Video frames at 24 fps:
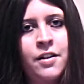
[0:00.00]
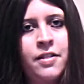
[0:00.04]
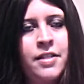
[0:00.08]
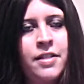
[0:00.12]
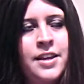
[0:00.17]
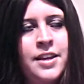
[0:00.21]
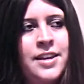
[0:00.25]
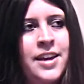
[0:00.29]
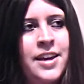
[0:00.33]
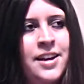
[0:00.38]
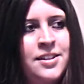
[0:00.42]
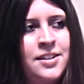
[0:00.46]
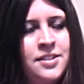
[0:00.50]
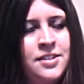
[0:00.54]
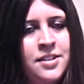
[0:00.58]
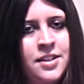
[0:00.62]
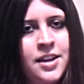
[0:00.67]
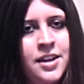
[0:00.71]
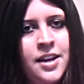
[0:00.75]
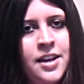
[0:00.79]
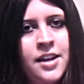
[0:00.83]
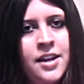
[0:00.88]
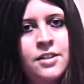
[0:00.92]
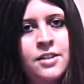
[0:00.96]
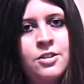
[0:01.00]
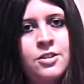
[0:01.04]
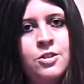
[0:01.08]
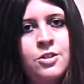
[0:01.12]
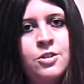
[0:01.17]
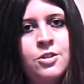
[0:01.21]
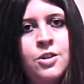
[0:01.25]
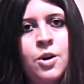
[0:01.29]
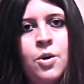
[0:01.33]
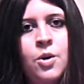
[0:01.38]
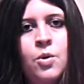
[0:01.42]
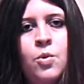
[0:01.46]
The Yes thing is
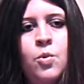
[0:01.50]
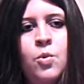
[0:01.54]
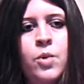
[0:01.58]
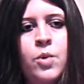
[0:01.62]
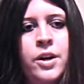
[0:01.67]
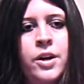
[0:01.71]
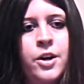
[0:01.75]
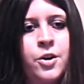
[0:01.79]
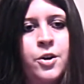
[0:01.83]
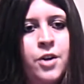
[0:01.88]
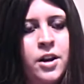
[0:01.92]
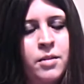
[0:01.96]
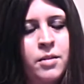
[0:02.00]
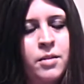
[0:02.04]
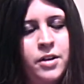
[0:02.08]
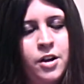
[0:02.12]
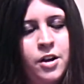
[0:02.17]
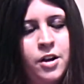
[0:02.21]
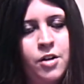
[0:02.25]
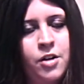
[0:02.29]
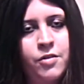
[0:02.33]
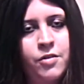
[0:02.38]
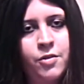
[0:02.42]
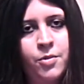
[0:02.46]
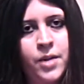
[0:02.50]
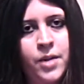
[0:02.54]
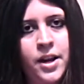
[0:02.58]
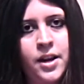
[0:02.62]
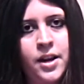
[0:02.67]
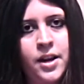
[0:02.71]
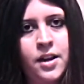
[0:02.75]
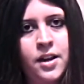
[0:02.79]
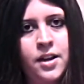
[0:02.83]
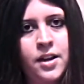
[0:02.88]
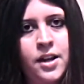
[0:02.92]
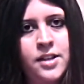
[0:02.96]
so incredibly
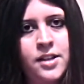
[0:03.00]
overrated.